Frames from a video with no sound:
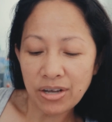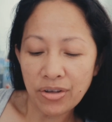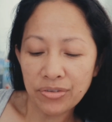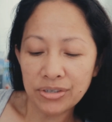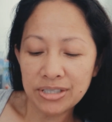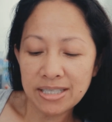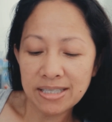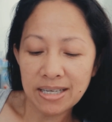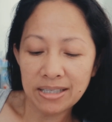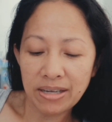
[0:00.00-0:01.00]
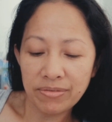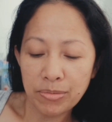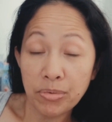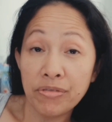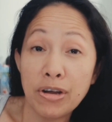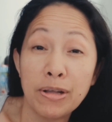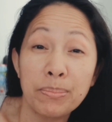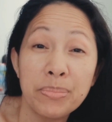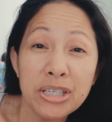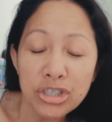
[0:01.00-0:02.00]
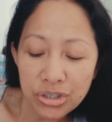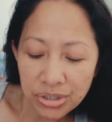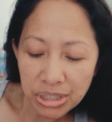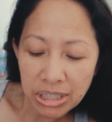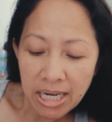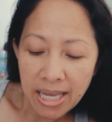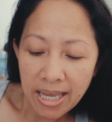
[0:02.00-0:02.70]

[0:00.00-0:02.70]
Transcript: Author does not have a profile picture,